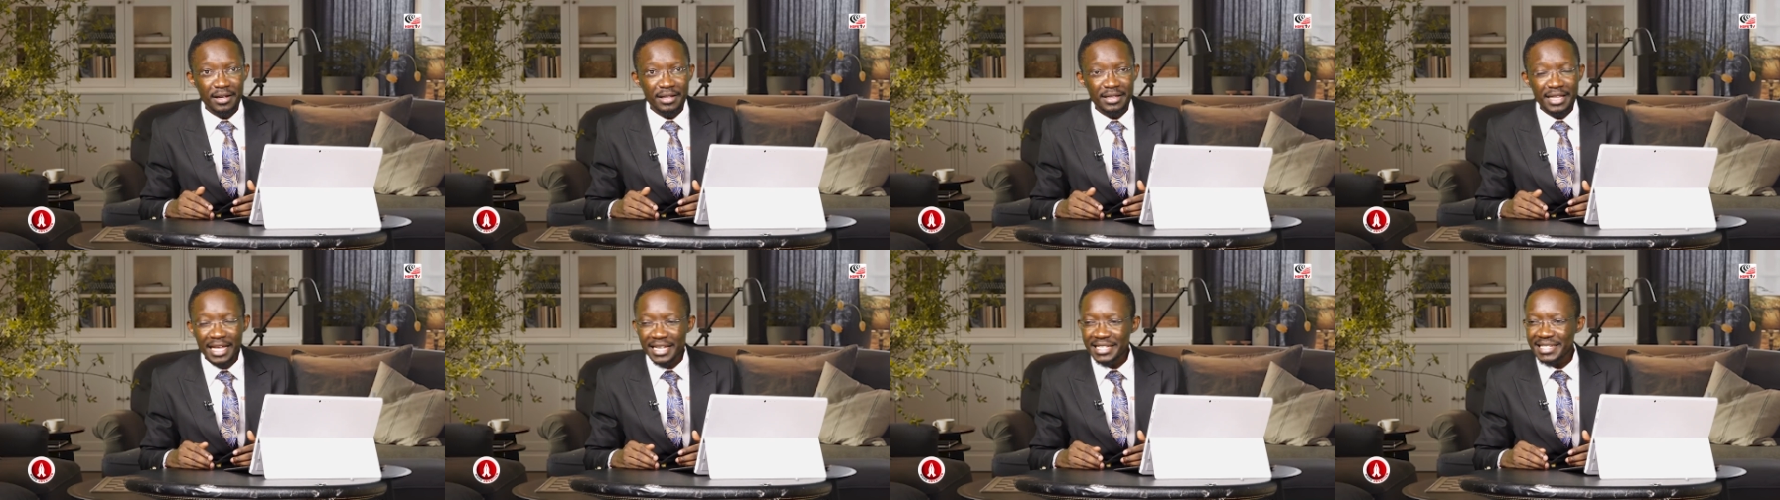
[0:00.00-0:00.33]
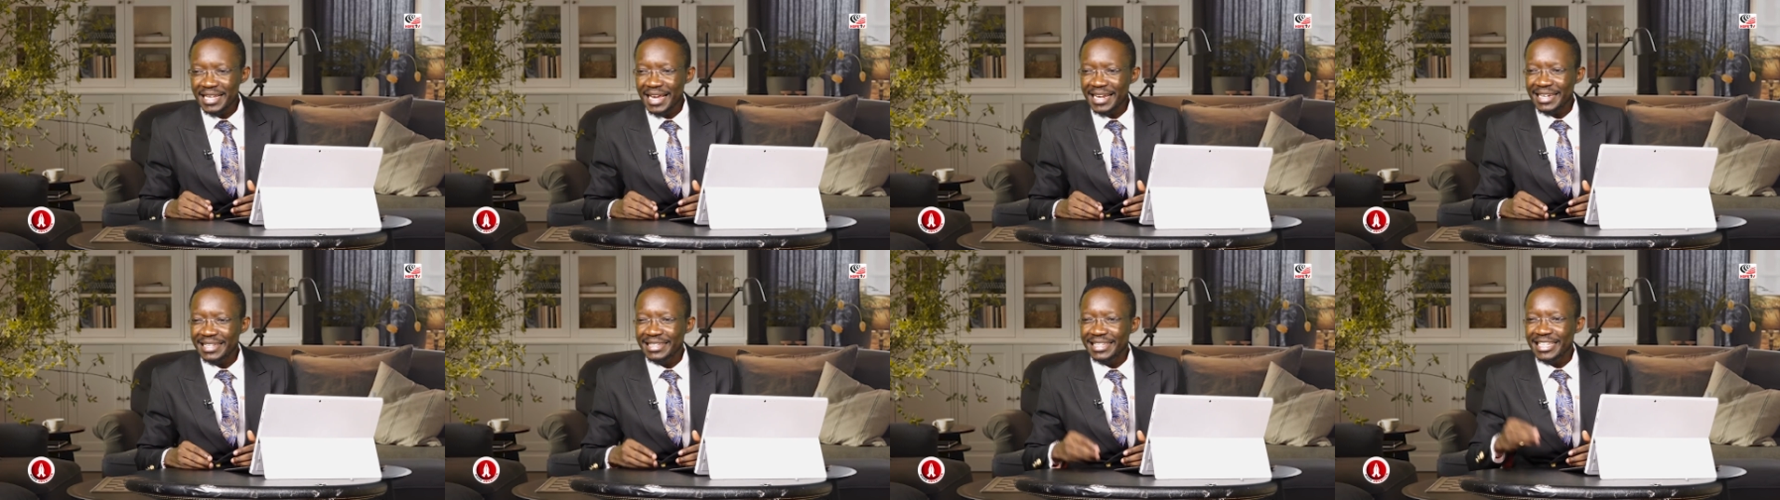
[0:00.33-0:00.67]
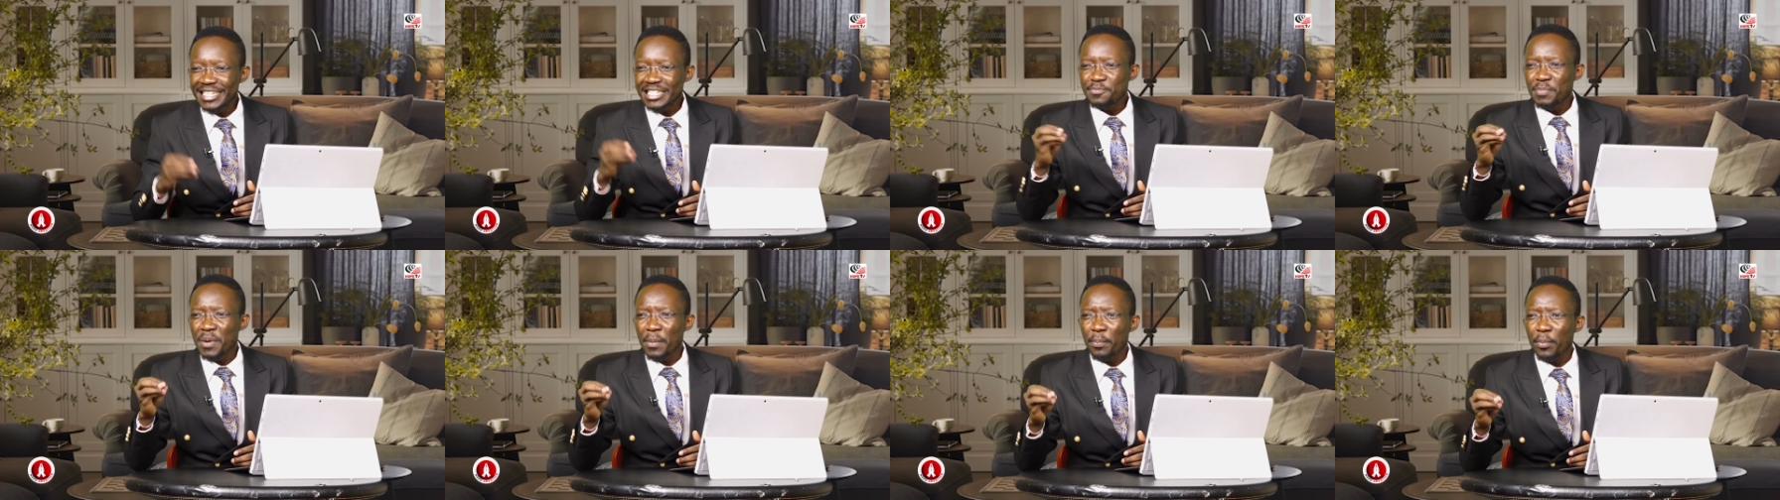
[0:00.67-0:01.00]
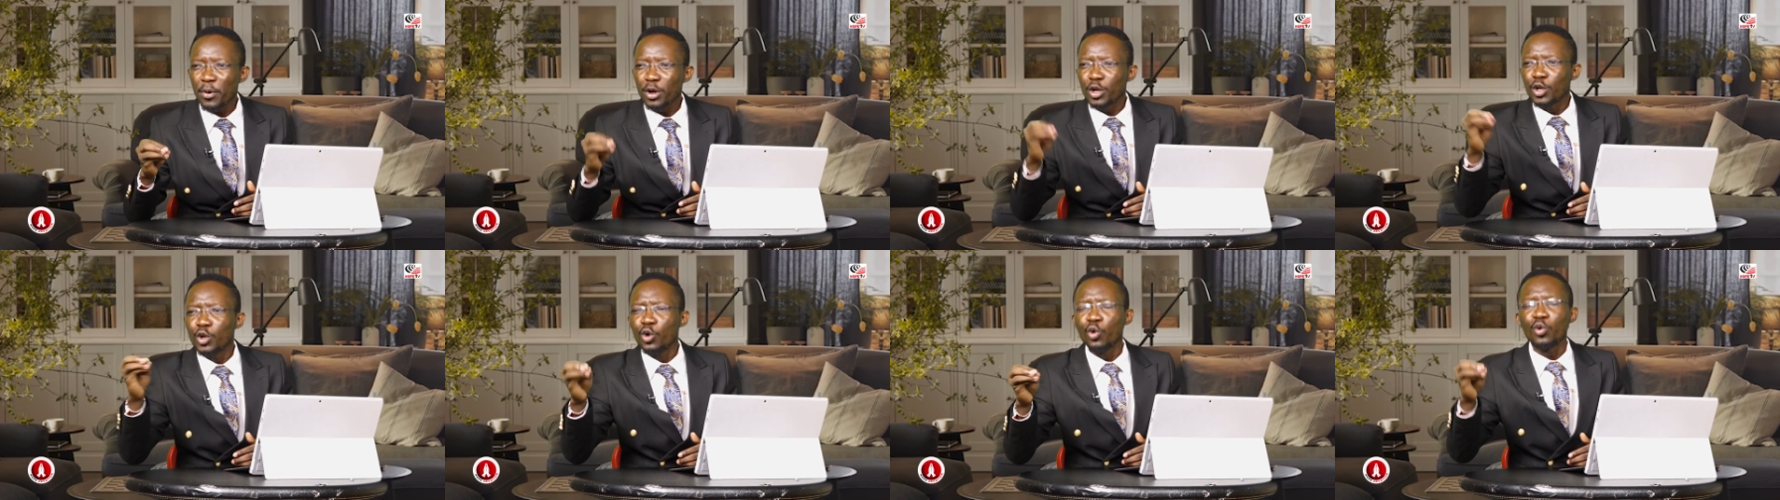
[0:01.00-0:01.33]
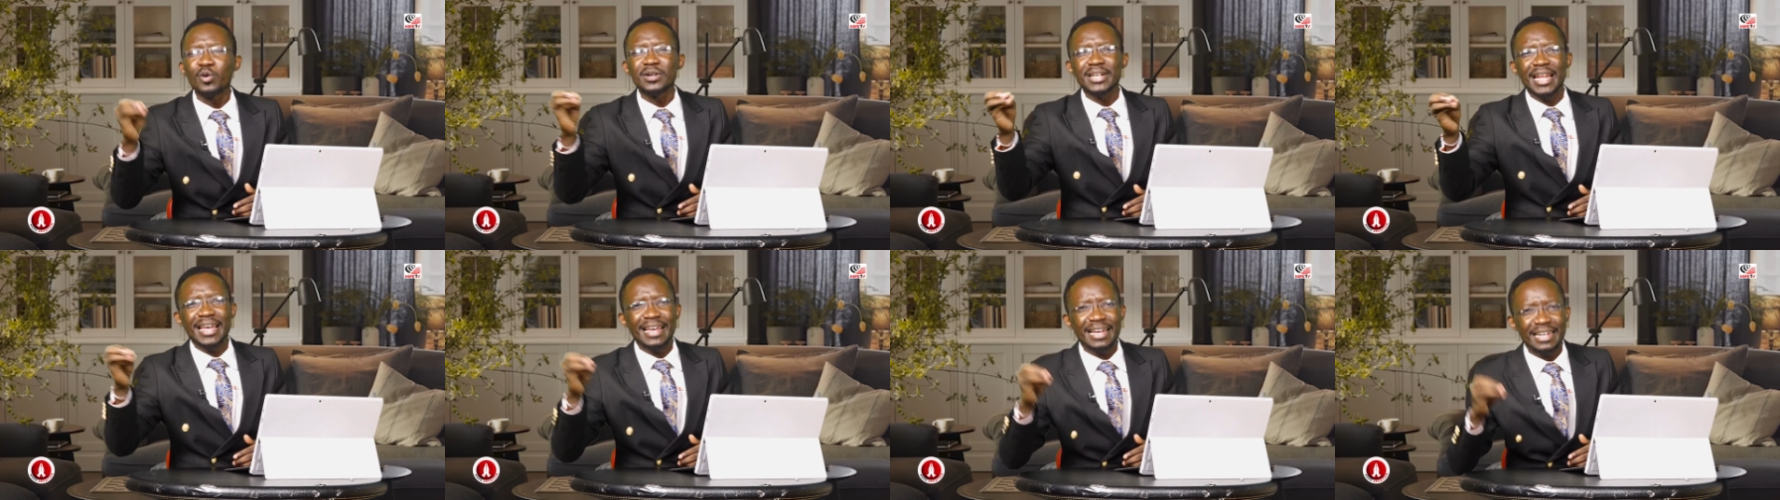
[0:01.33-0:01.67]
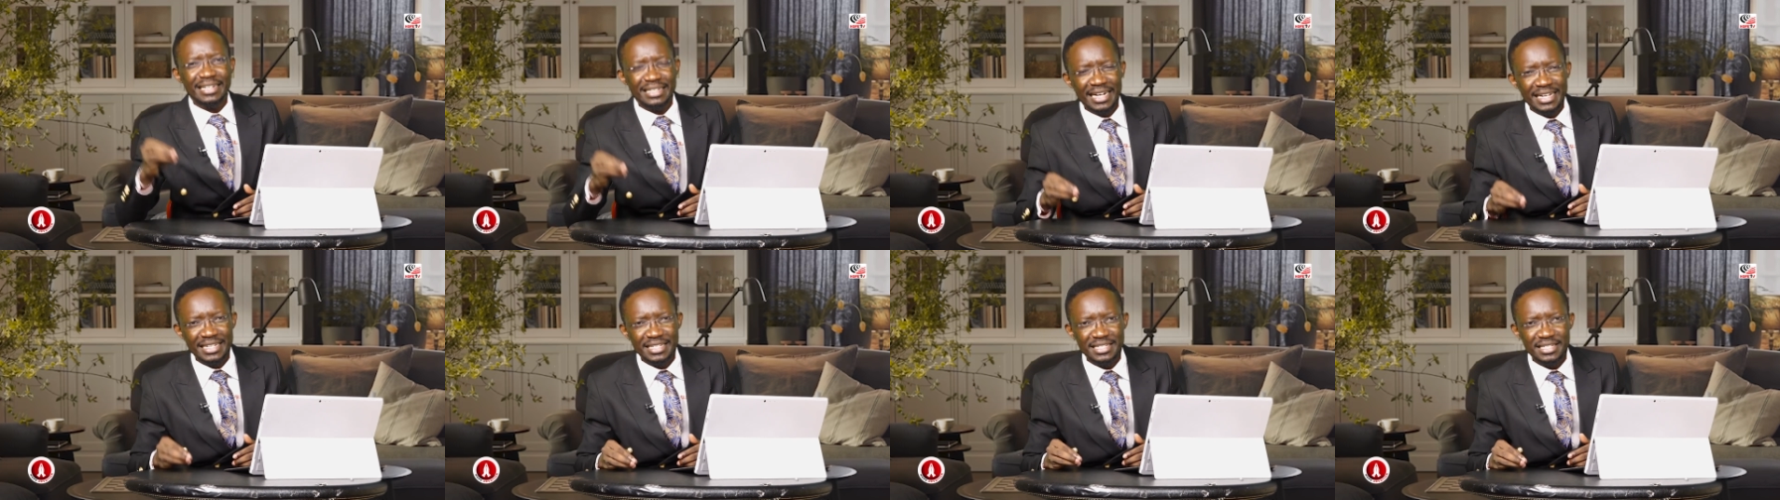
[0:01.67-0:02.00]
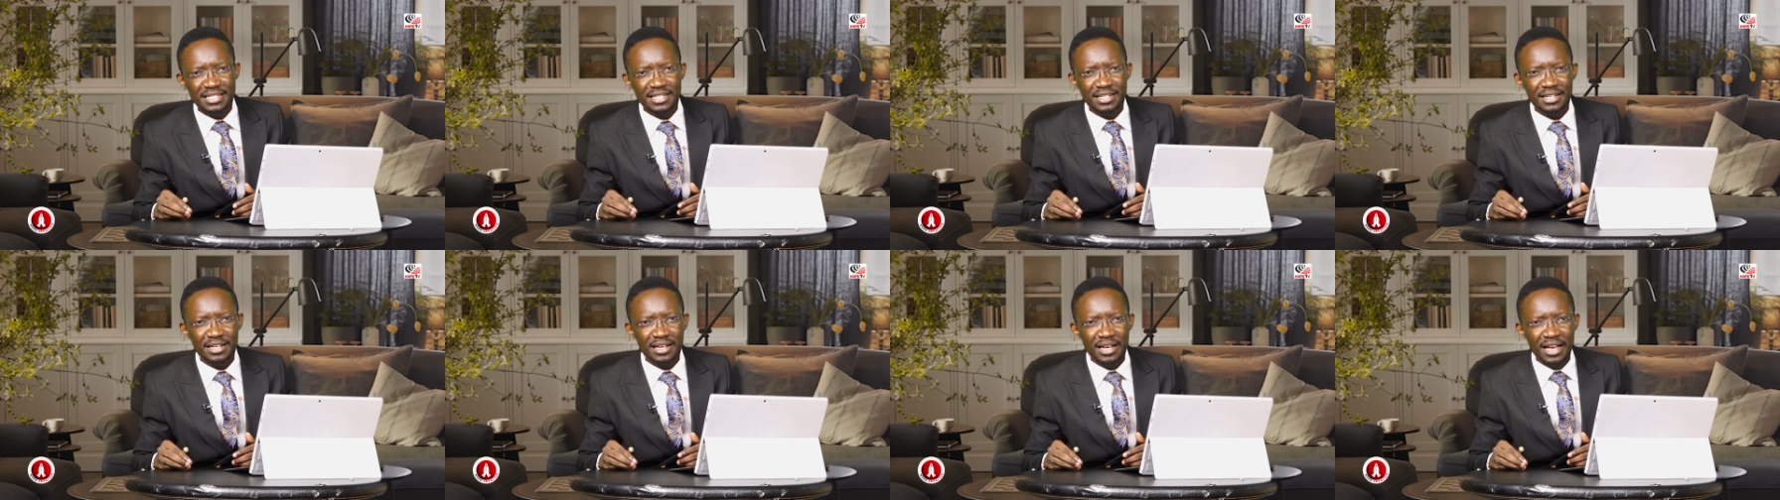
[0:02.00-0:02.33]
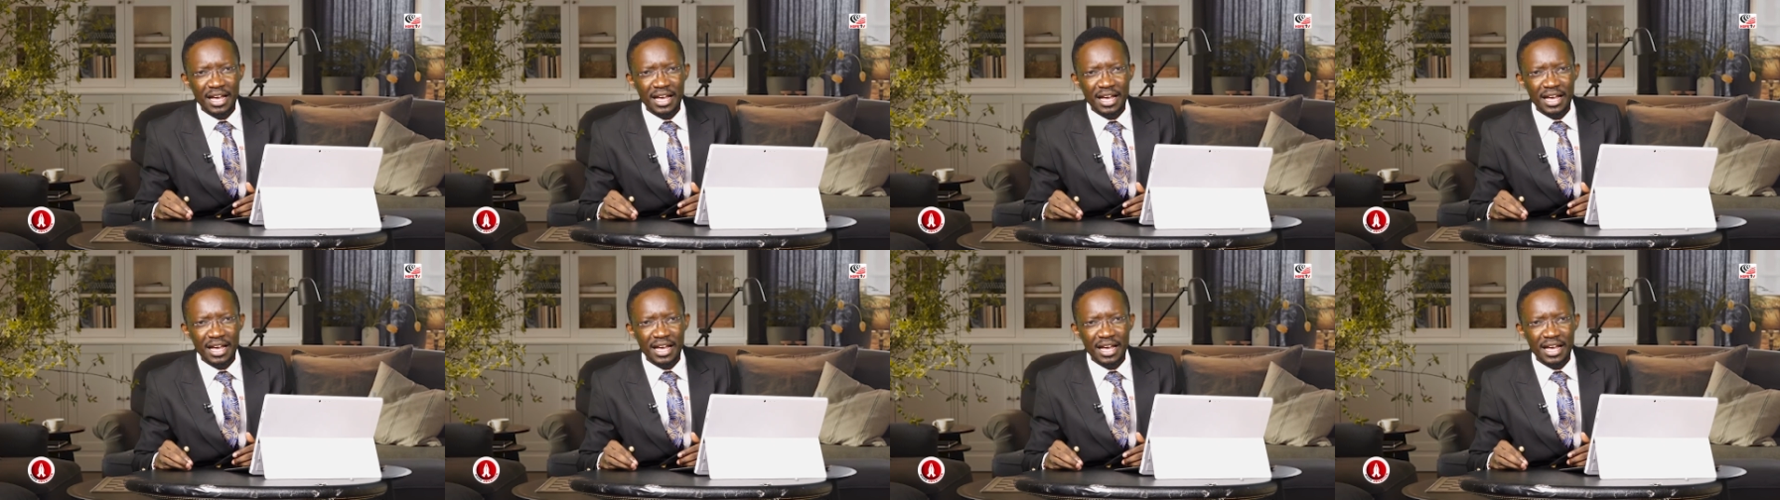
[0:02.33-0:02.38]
They said, These people look like Christ.